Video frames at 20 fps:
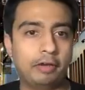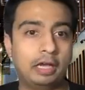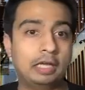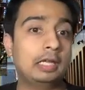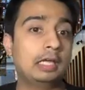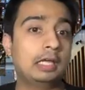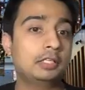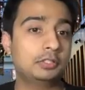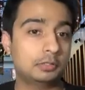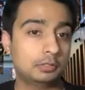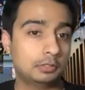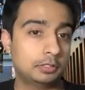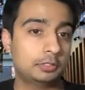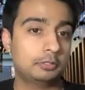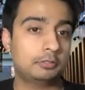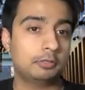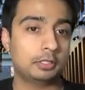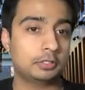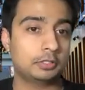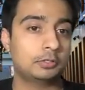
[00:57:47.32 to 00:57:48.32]
financial
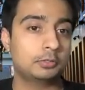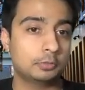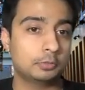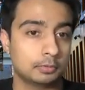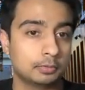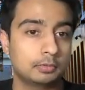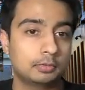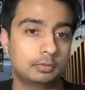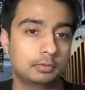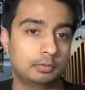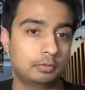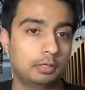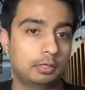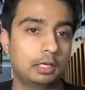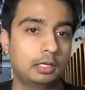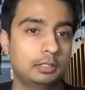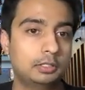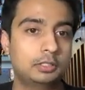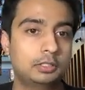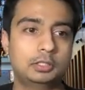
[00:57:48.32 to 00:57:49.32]
stress too,
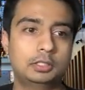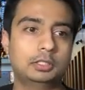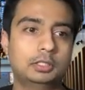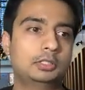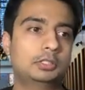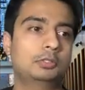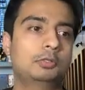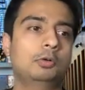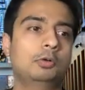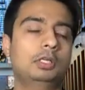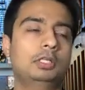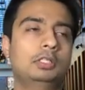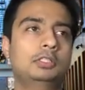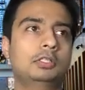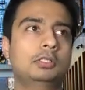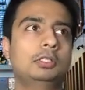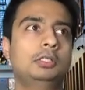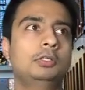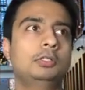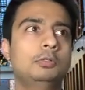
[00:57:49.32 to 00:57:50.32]
right? It's
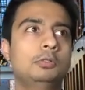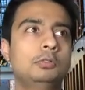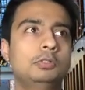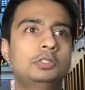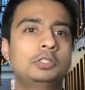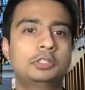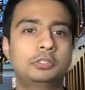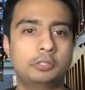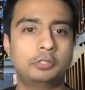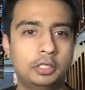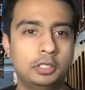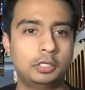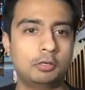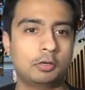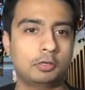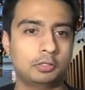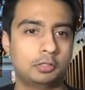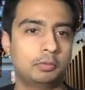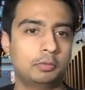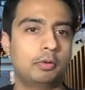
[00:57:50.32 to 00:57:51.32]
a huge strain
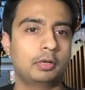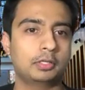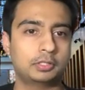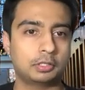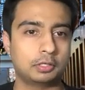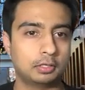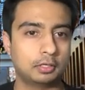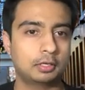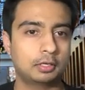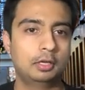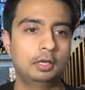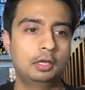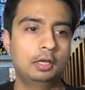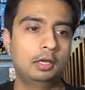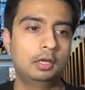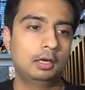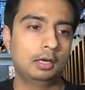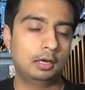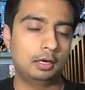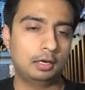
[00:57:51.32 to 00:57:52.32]
on your budget.
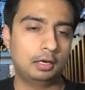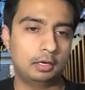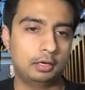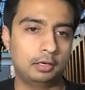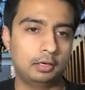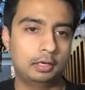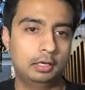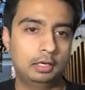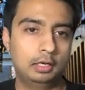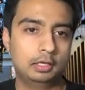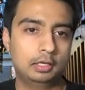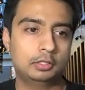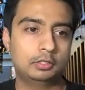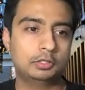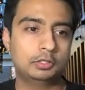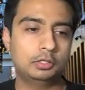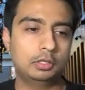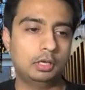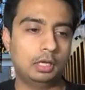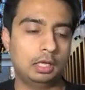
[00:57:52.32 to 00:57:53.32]
Because
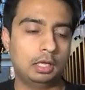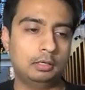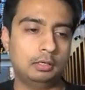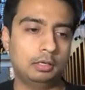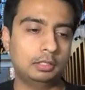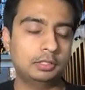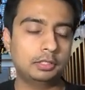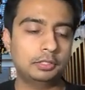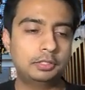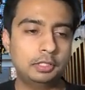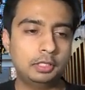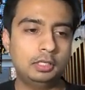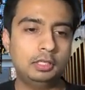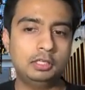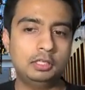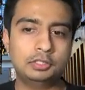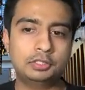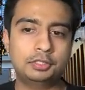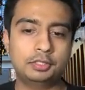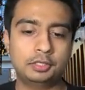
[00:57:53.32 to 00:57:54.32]
the thing
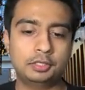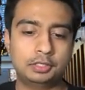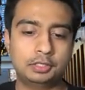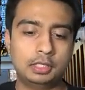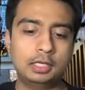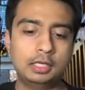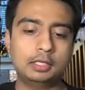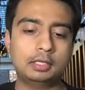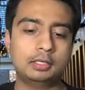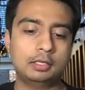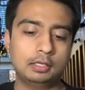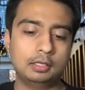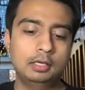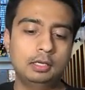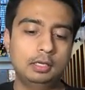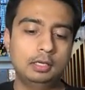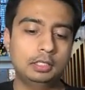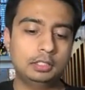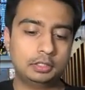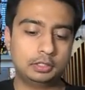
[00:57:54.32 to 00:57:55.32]
is,
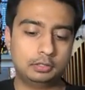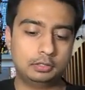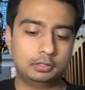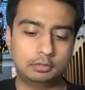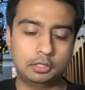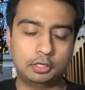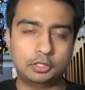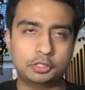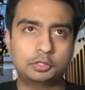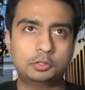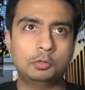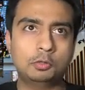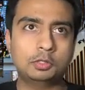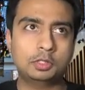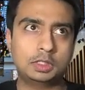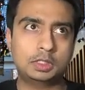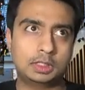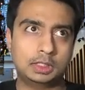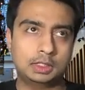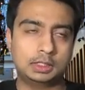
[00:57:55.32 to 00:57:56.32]
there's no,
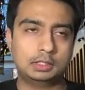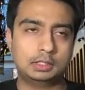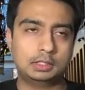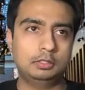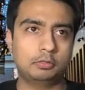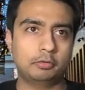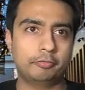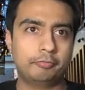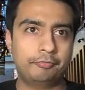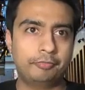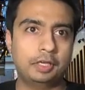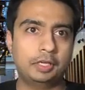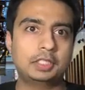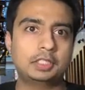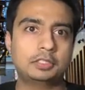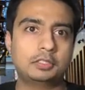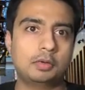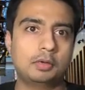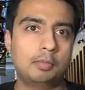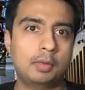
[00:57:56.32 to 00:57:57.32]
you know,
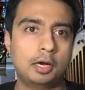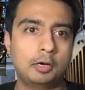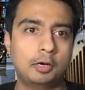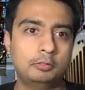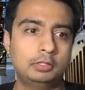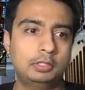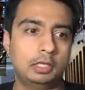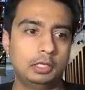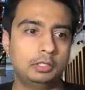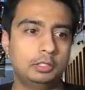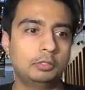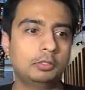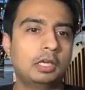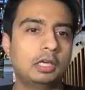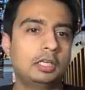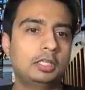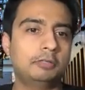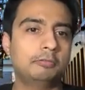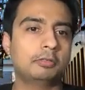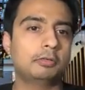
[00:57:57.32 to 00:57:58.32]
fixed amount that you can
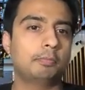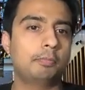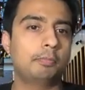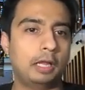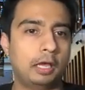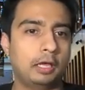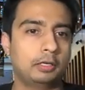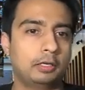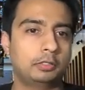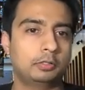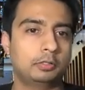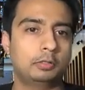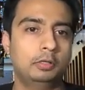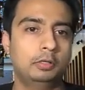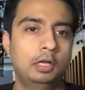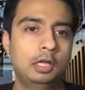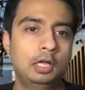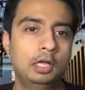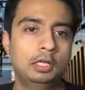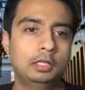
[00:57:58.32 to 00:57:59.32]
even plan, you know,
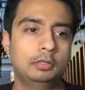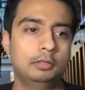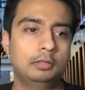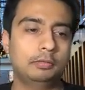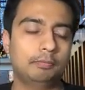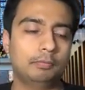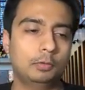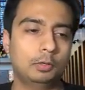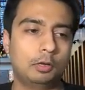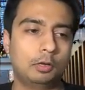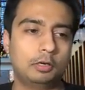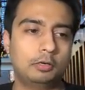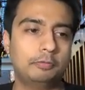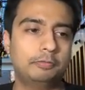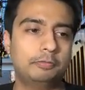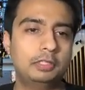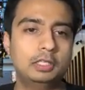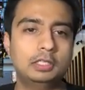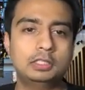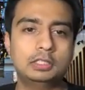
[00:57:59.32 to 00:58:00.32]
a lot of
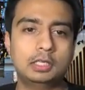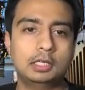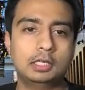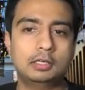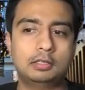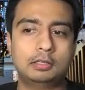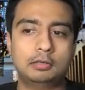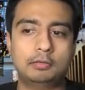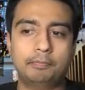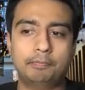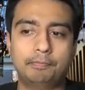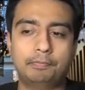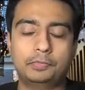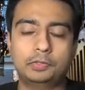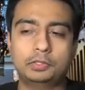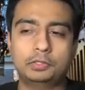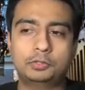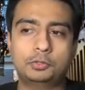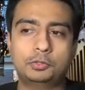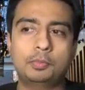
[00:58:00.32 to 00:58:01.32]
things, like
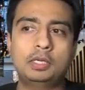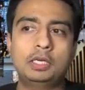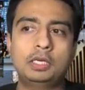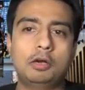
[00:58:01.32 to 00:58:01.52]
so many